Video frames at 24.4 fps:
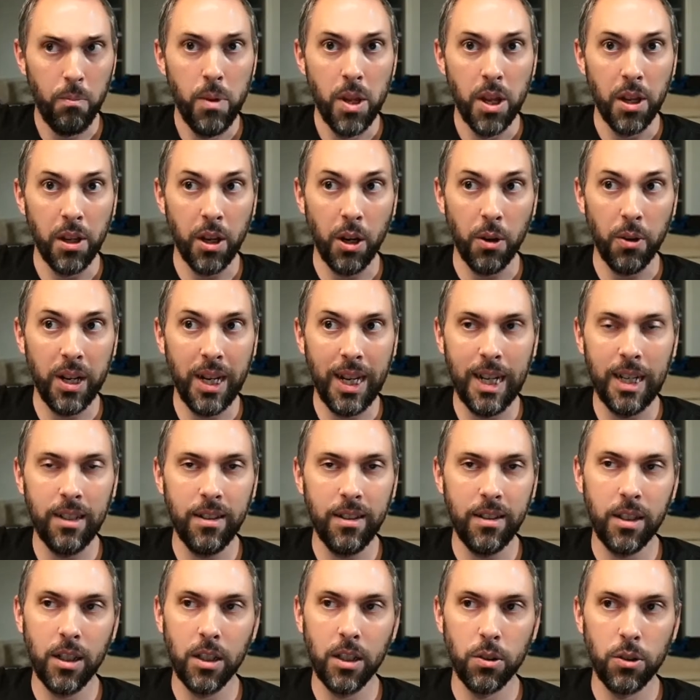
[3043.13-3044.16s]
any
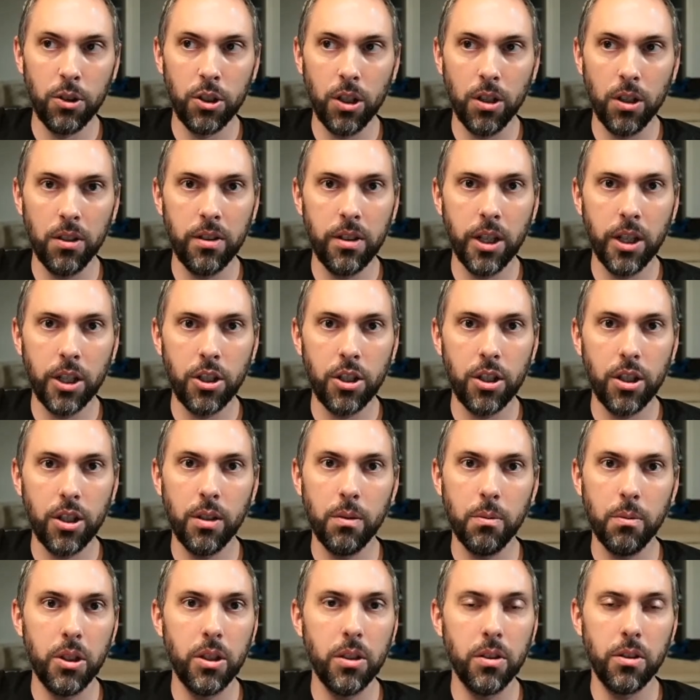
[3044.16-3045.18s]
single jurisdiction,
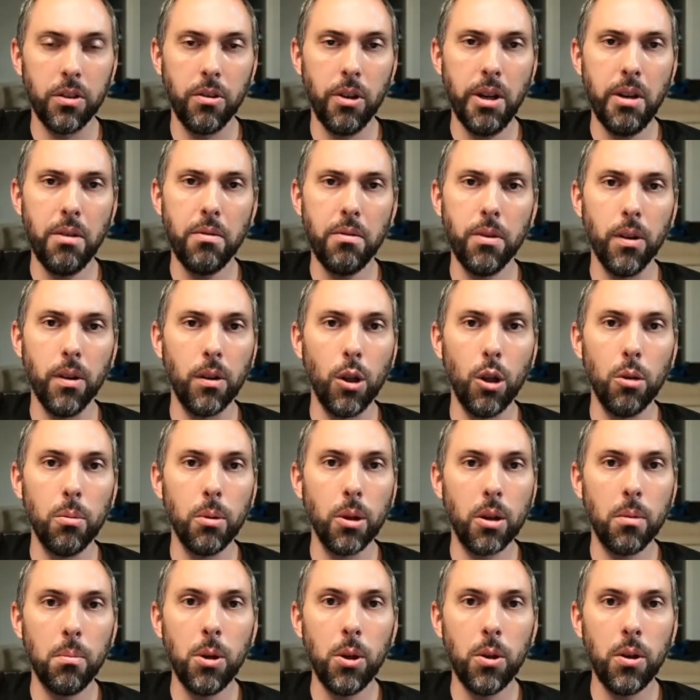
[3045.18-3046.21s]
which is great for a global
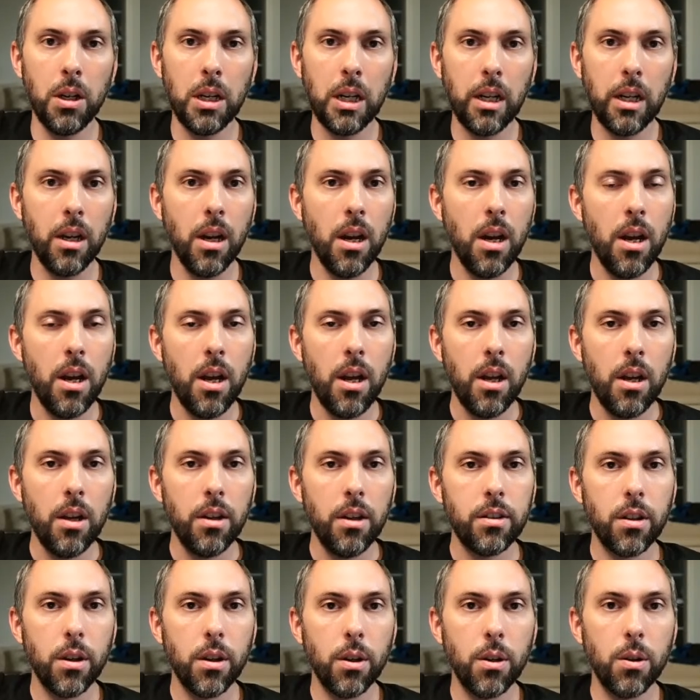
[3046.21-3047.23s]
community.
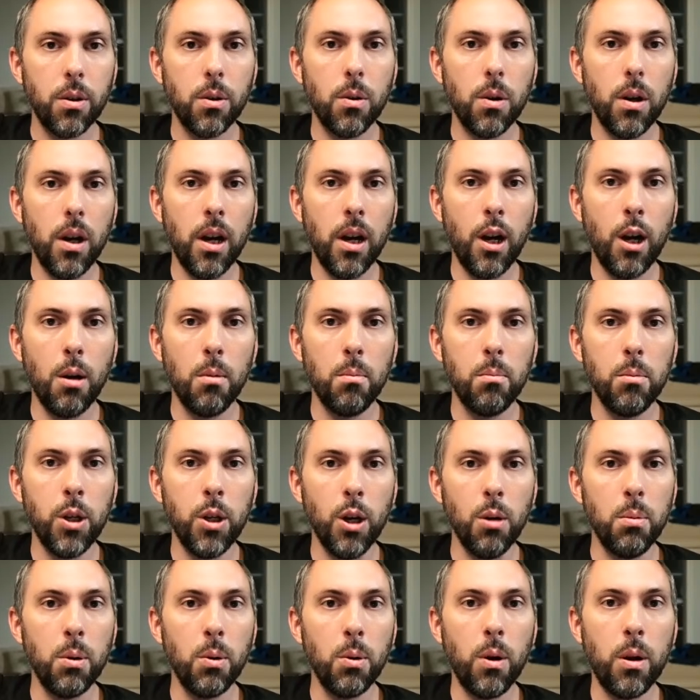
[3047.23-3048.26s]
So,
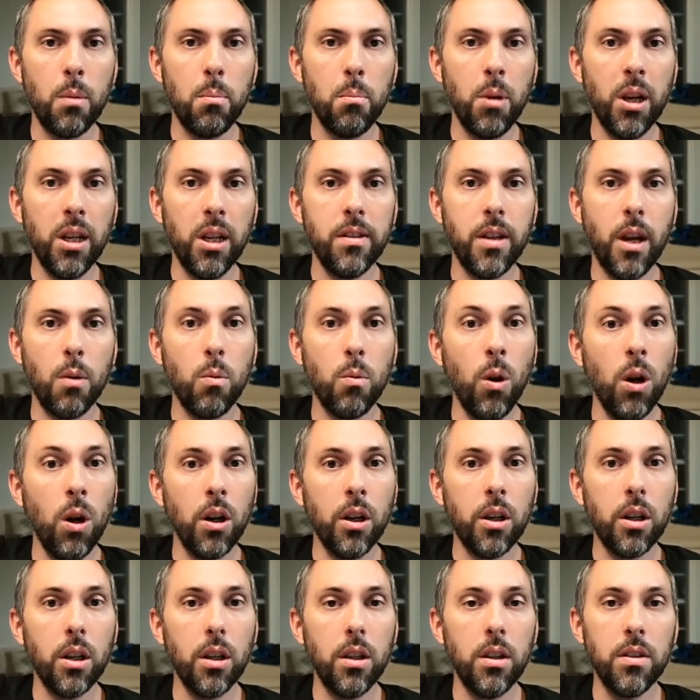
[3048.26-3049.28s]
but what makes that
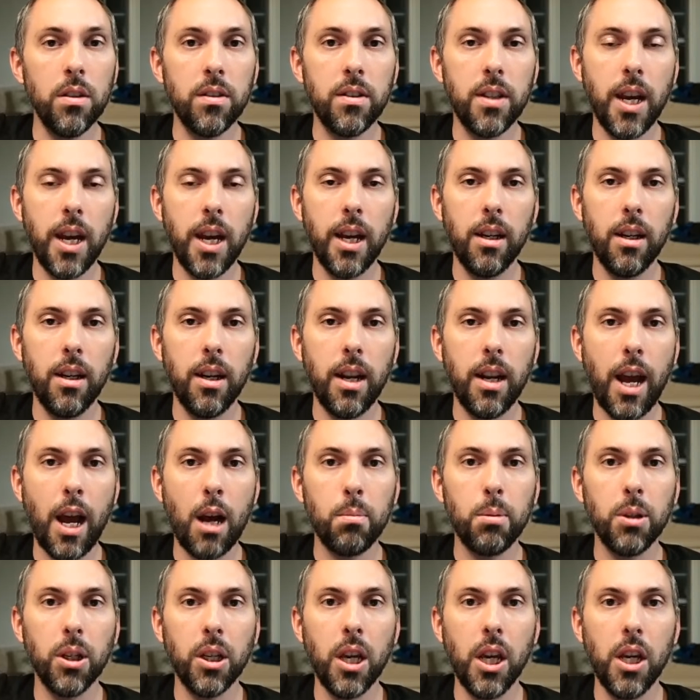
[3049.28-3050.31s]
work is that
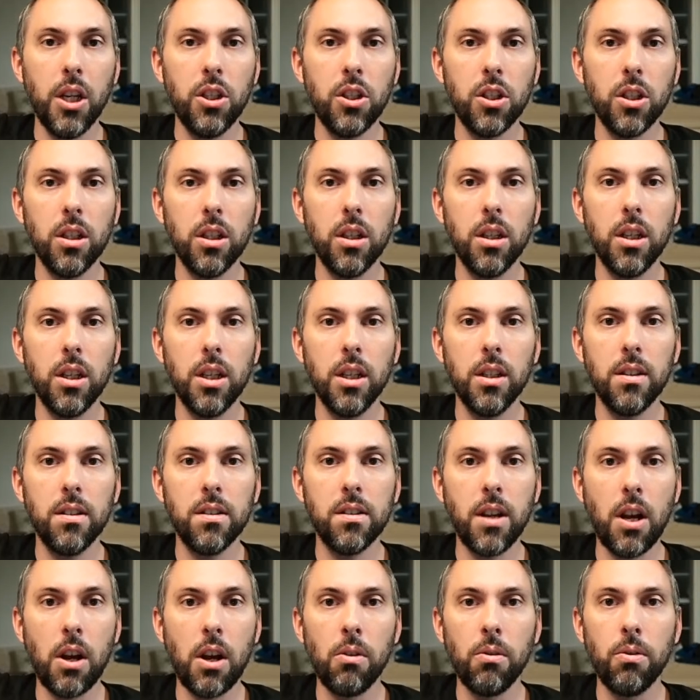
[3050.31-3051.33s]
application
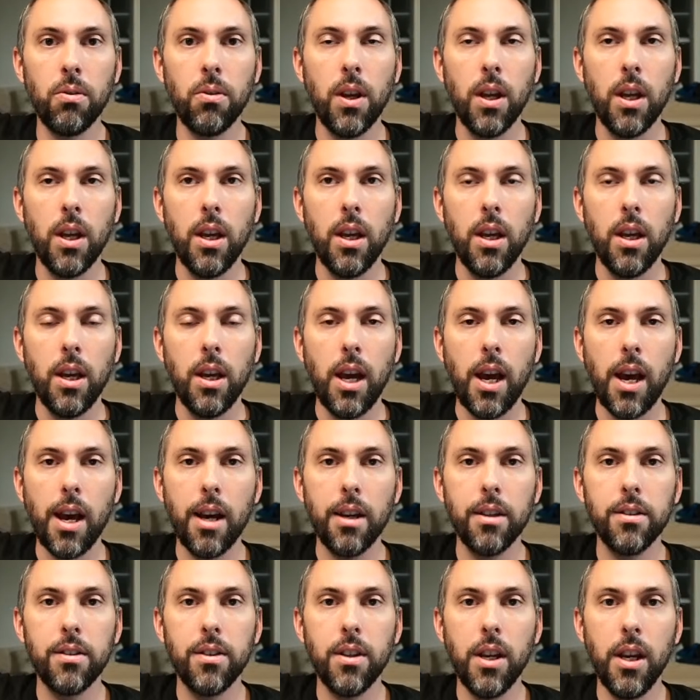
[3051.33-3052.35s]
itself
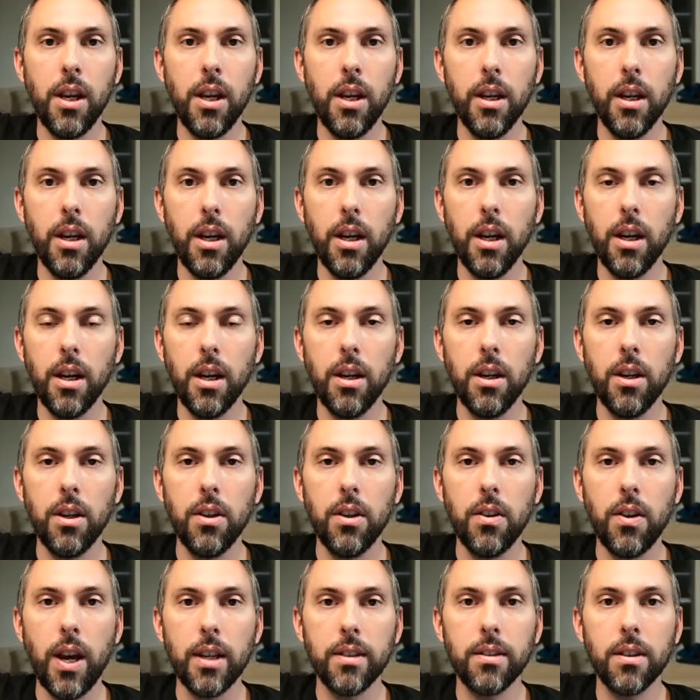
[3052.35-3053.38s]
has a
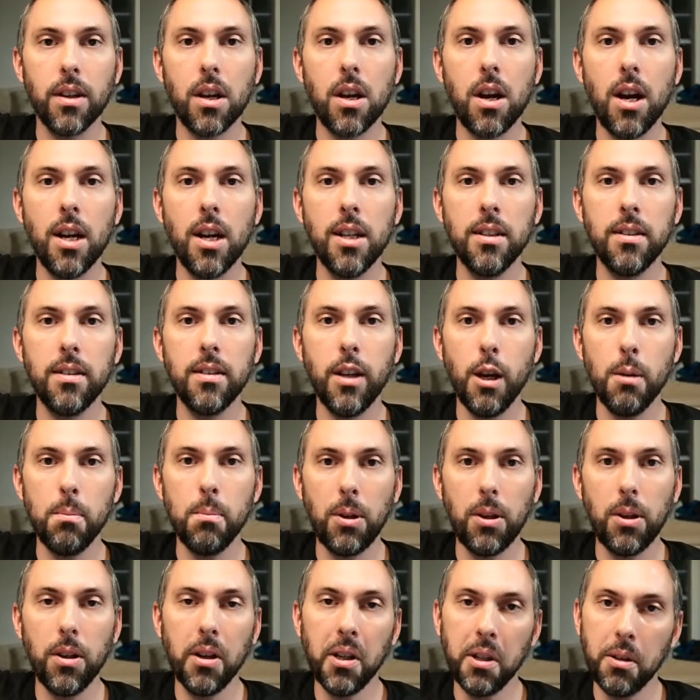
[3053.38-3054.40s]

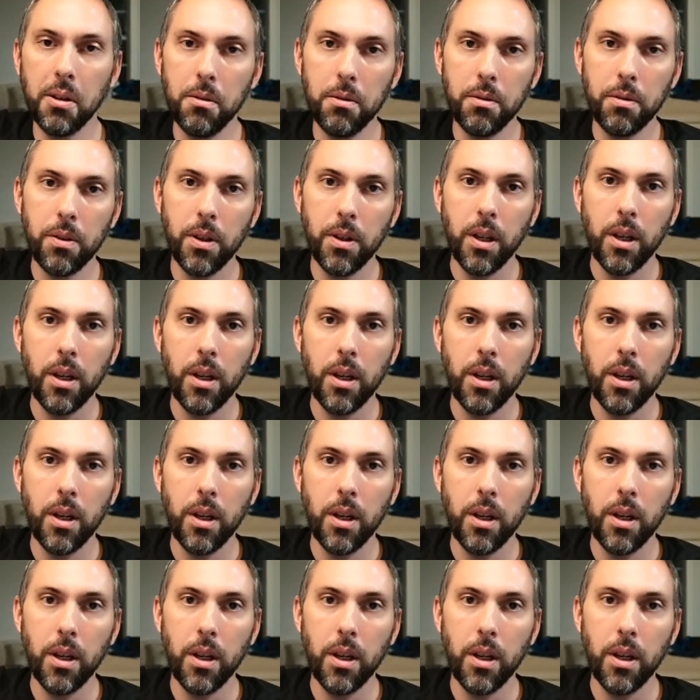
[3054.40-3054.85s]
concept of